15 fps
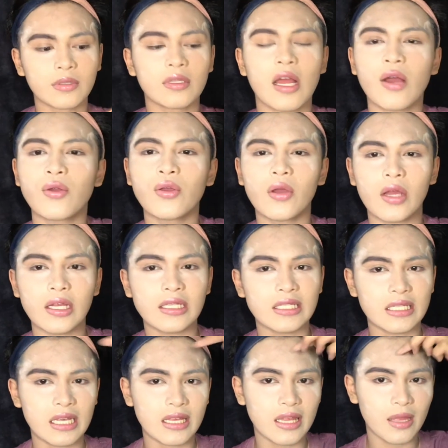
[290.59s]
Now you can
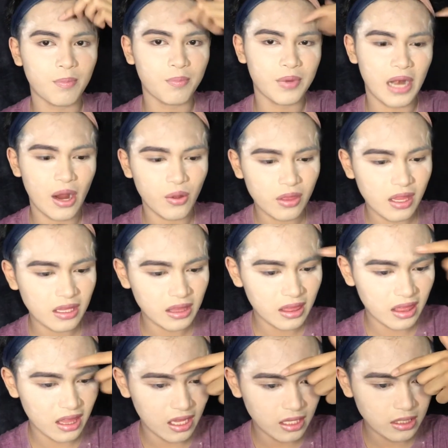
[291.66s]
see that brown
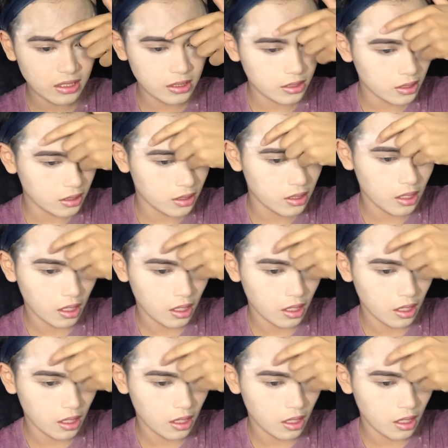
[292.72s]
tint,